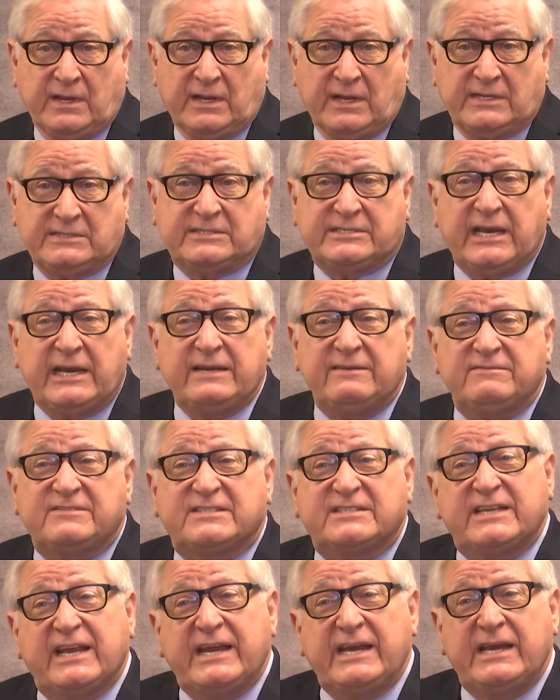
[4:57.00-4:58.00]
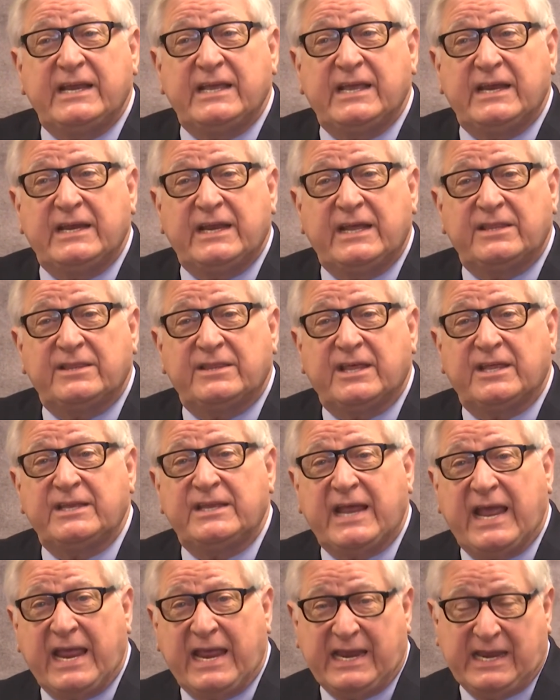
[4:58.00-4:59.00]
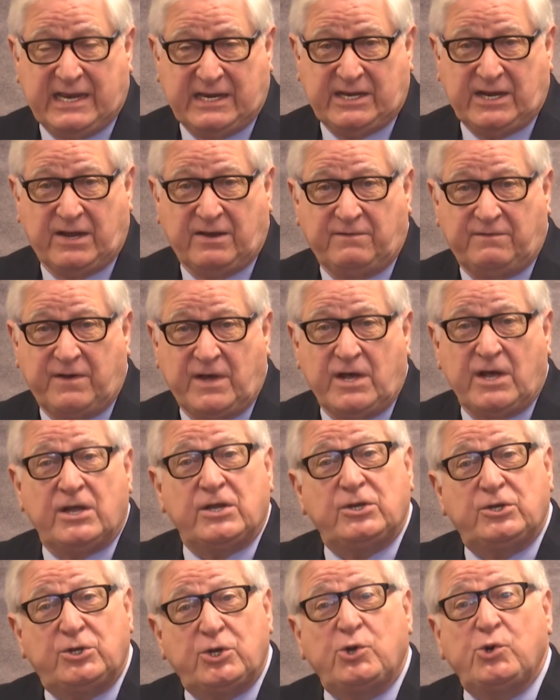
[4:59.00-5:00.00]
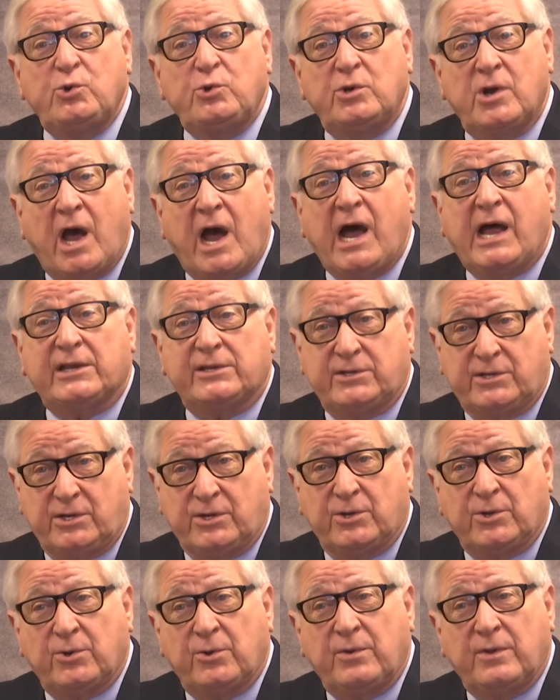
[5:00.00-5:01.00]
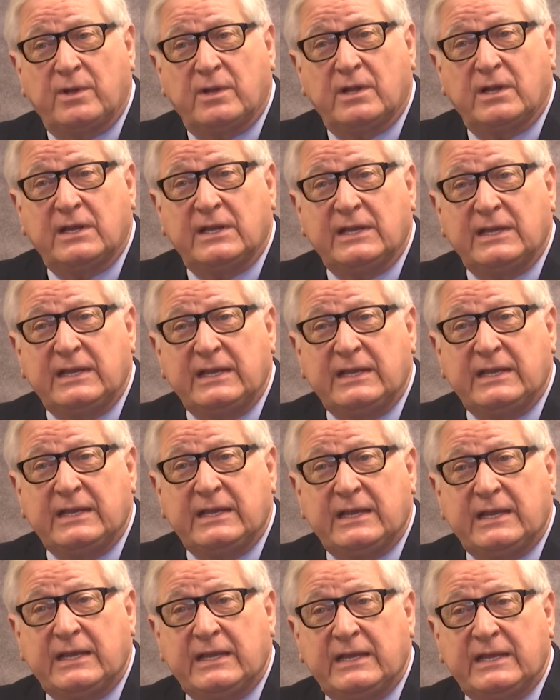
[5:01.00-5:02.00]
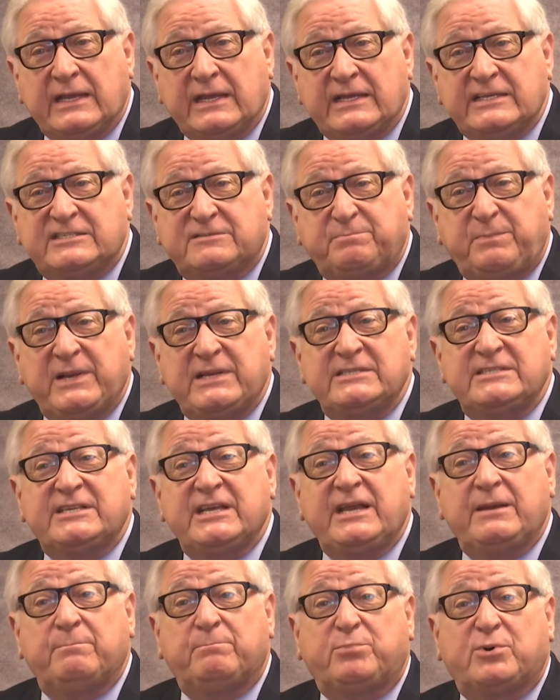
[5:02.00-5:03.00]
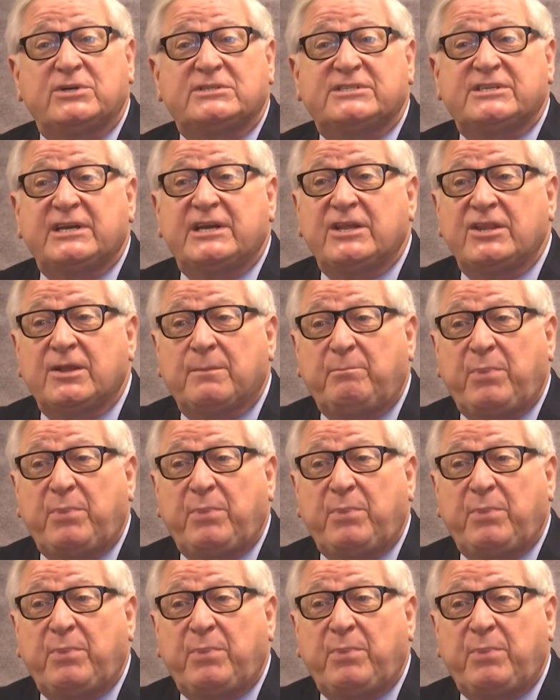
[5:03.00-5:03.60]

Instead of stating it in the negative, do not do, he spins it and puts it in the